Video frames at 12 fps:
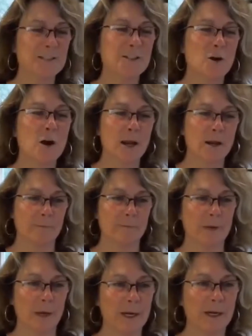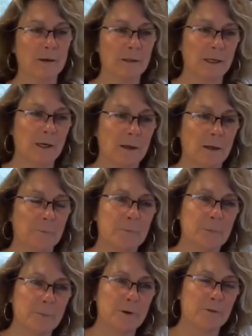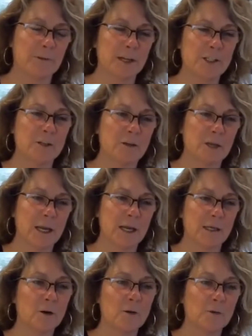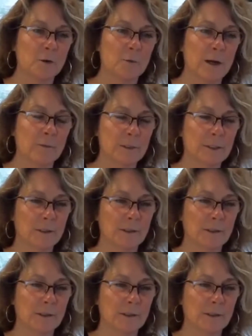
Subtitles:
So I'm apparently a professional at overwhelm.